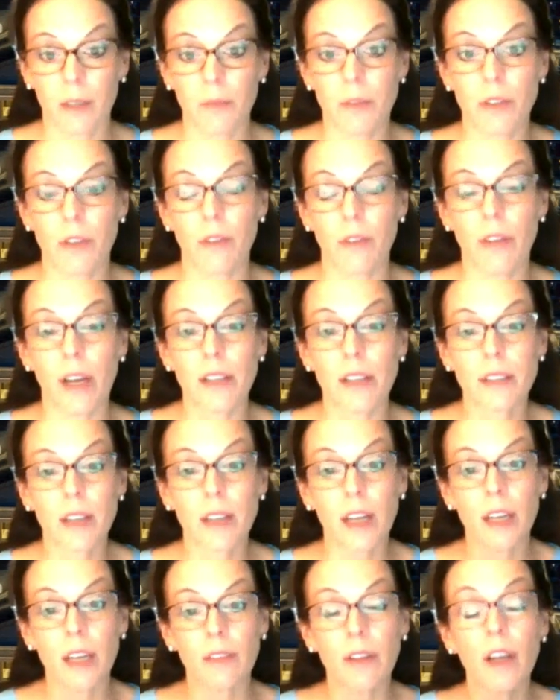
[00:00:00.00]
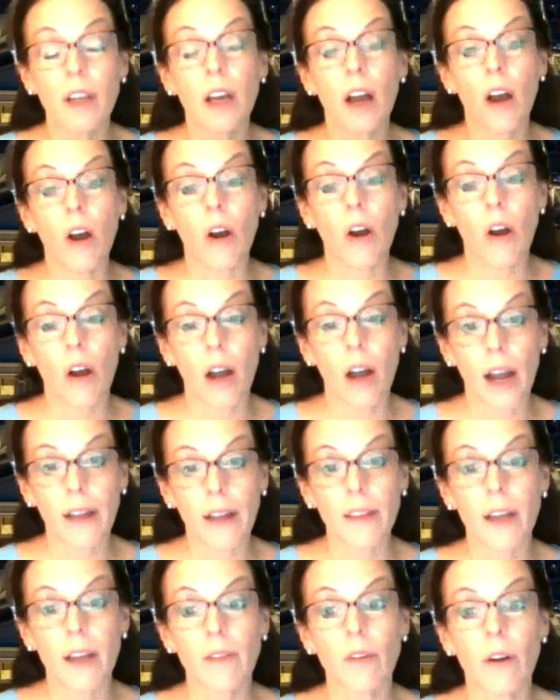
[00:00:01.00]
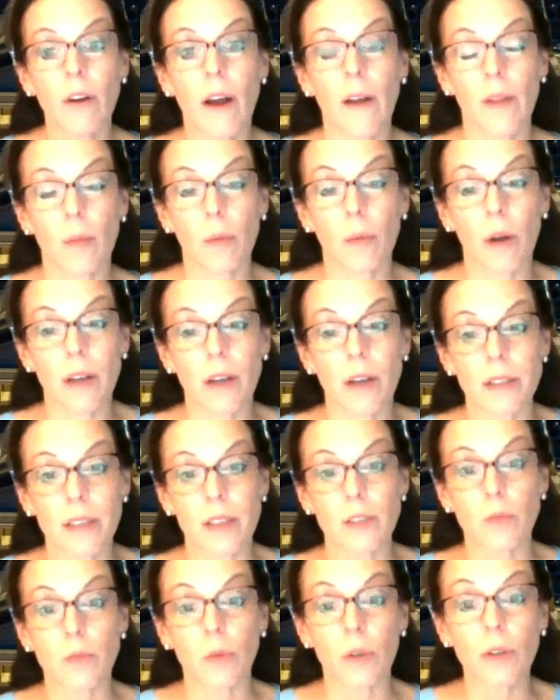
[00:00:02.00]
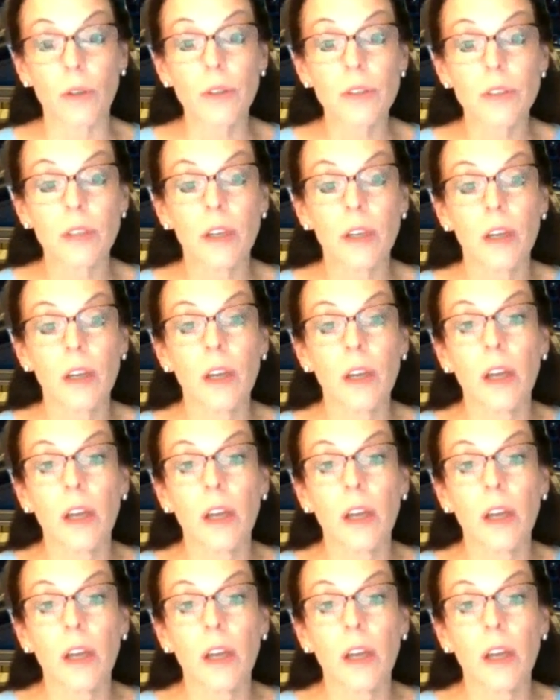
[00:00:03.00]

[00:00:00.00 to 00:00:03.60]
So that's kind of high level how the process works.